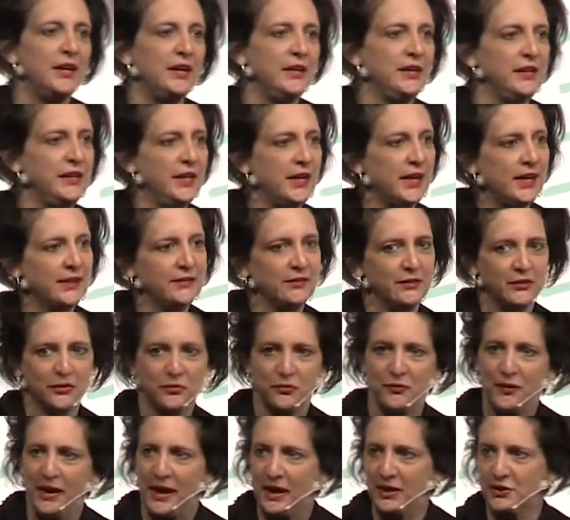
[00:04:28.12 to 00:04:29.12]
he had this
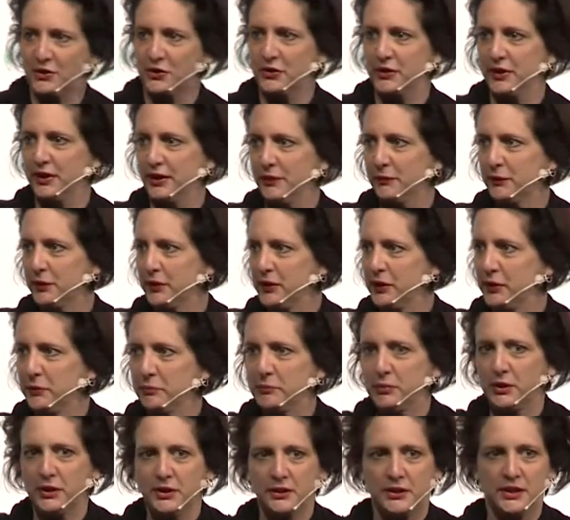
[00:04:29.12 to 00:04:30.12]
factory where
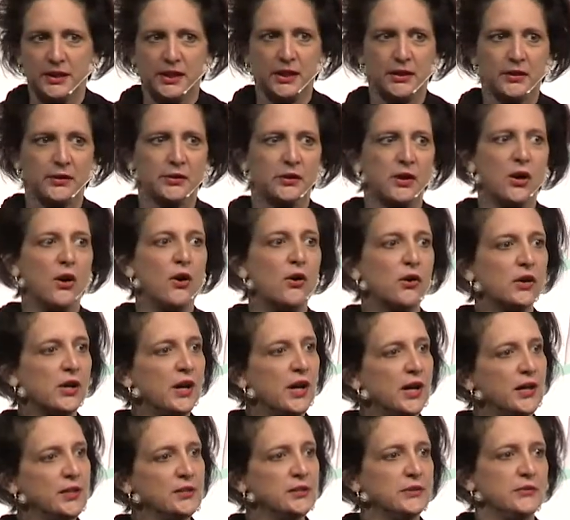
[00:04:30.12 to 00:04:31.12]
he'd bring together all
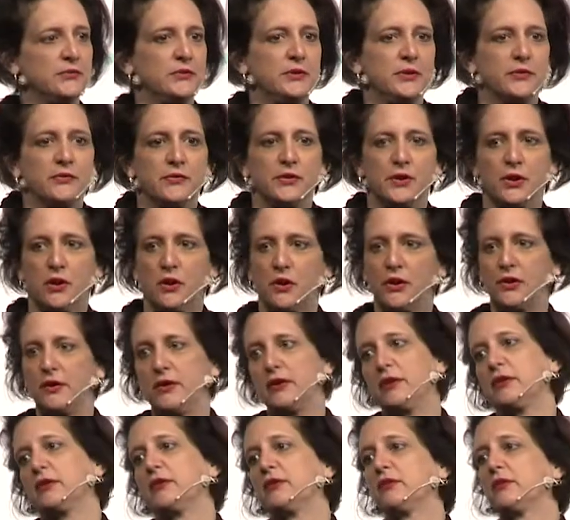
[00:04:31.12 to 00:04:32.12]
kinds of different
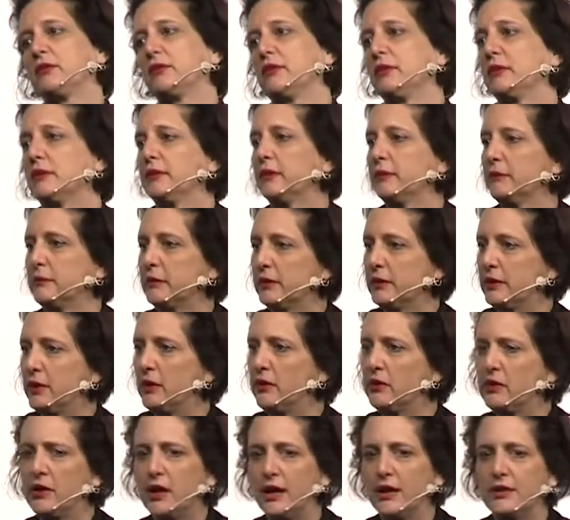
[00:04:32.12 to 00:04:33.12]
artists,
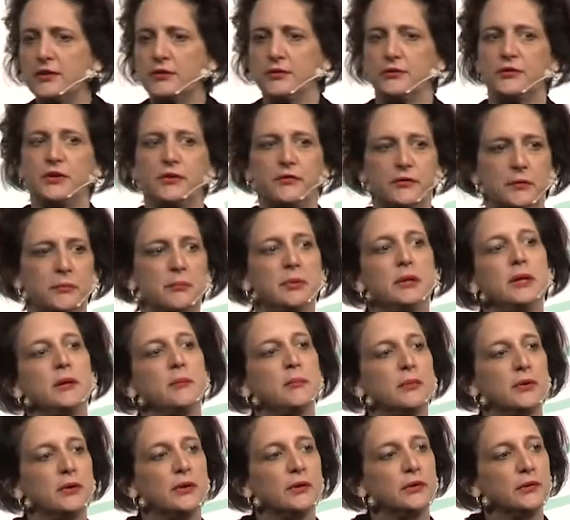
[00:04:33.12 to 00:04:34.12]
all kinds of different
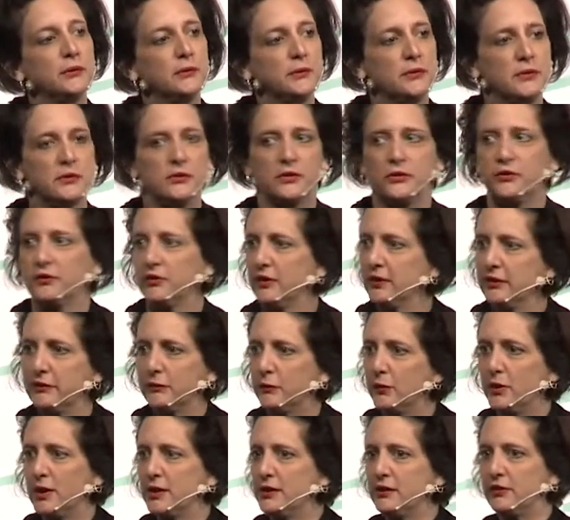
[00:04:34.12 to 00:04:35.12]
people who were just
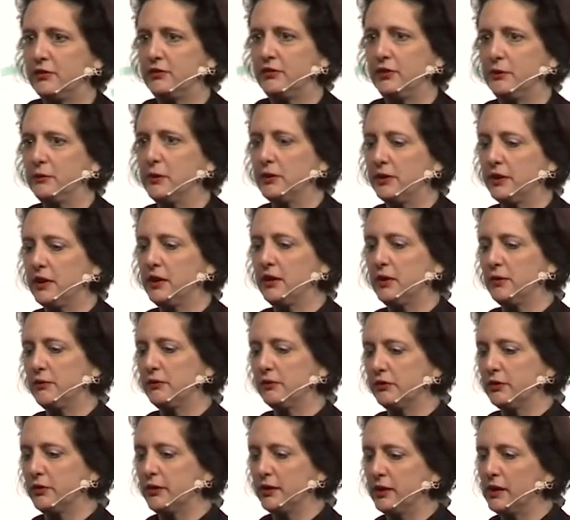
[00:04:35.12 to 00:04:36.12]
wanting to see what the hell
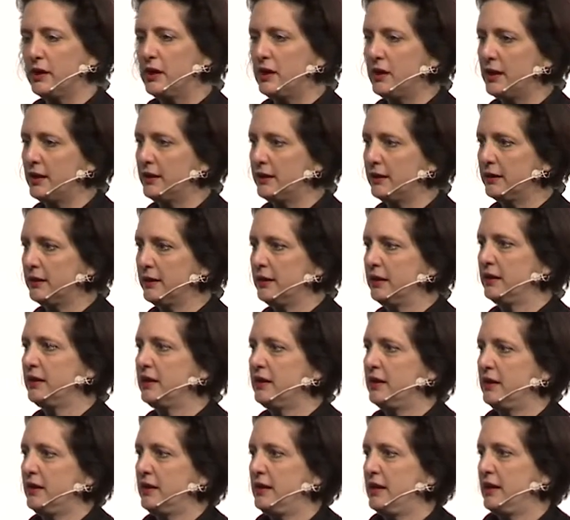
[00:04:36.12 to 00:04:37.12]
was going on
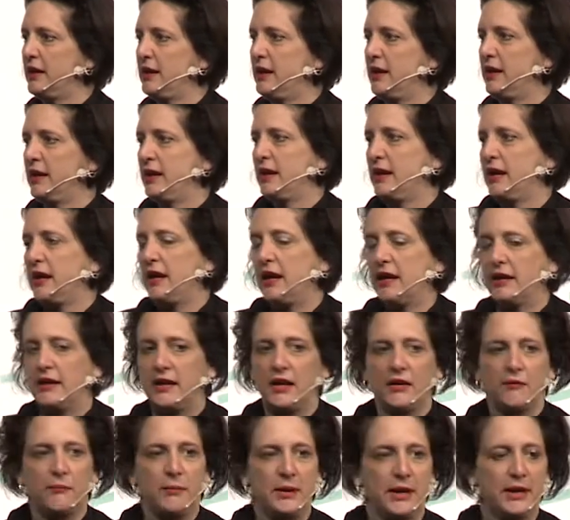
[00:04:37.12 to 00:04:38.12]
and
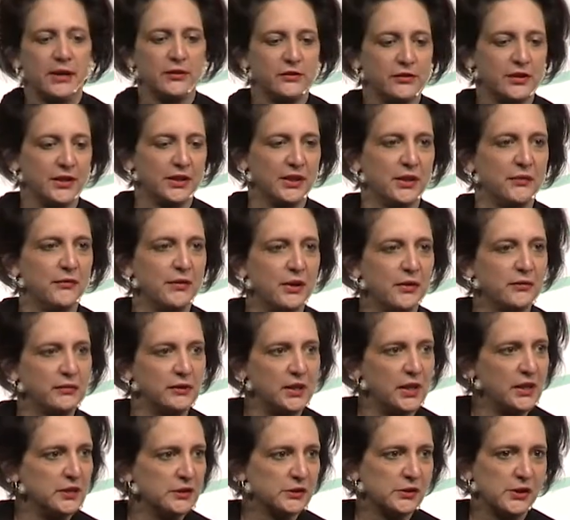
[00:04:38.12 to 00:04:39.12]
have bands like the
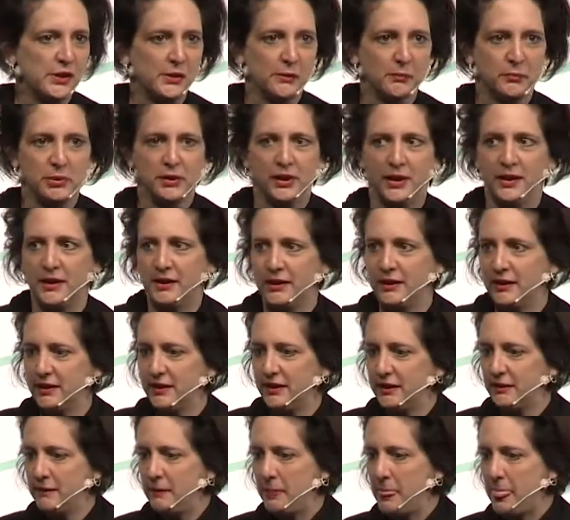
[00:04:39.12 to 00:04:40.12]
Velvet Underground
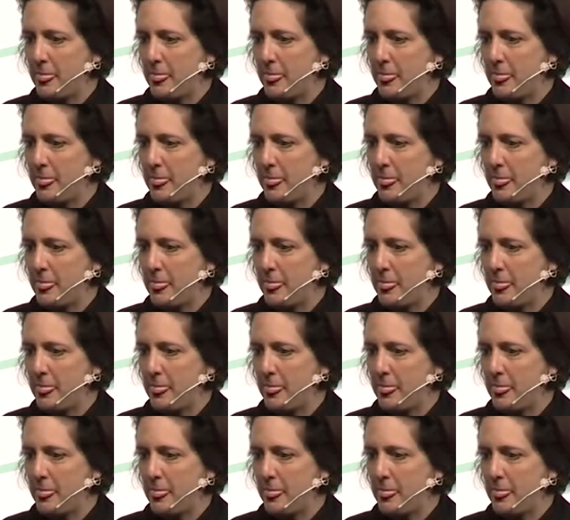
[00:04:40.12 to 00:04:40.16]
play.